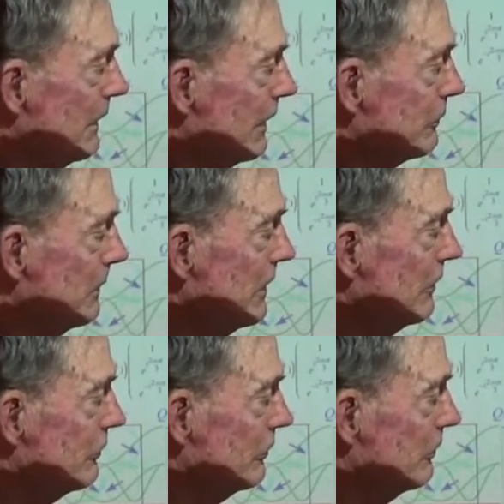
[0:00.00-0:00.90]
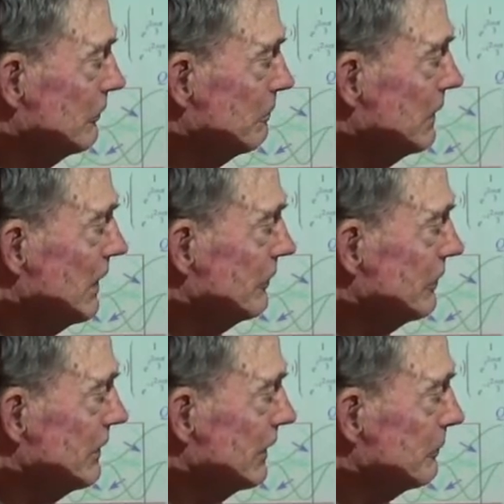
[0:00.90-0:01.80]
exponential
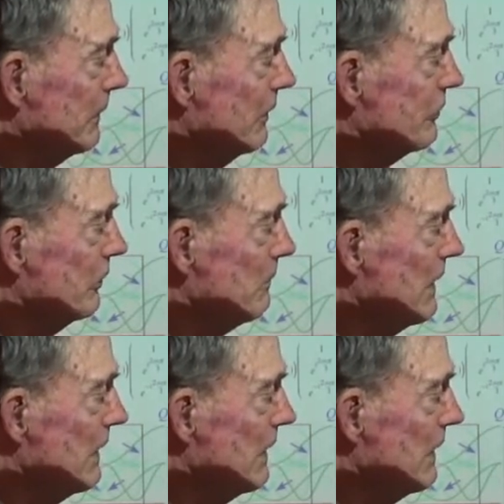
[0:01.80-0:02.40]
plus and exponential